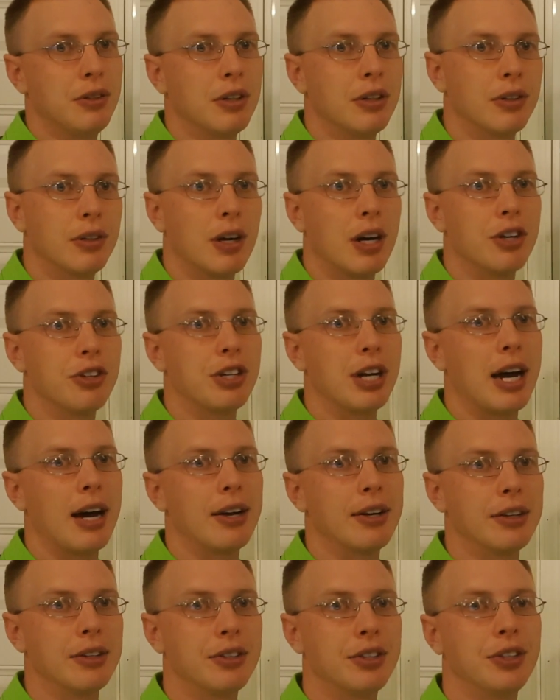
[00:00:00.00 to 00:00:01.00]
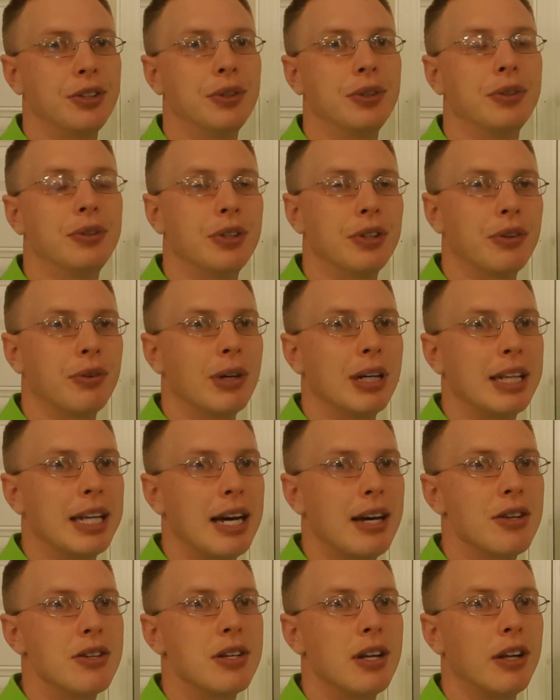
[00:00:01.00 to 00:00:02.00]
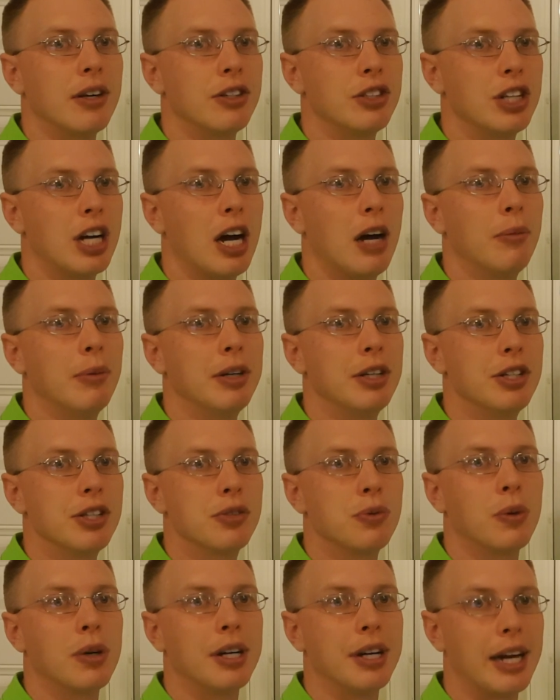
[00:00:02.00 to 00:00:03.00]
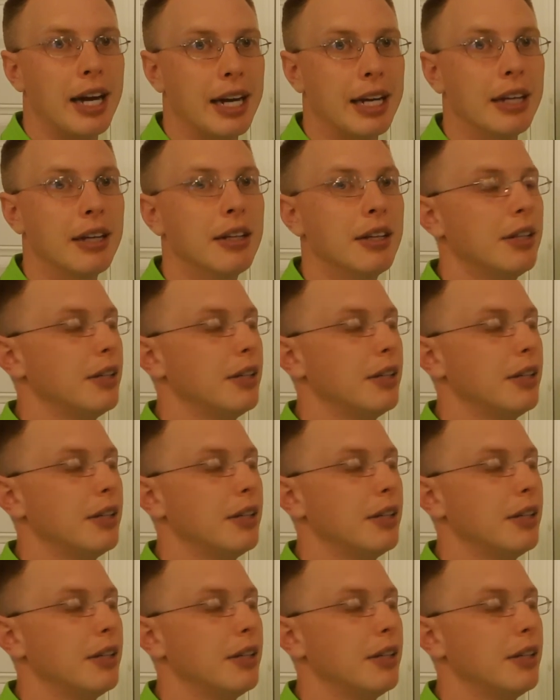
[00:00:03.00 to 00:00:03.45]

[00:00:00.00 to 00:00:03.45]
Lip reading: crush out a $2,000 to $3,000 job in just one day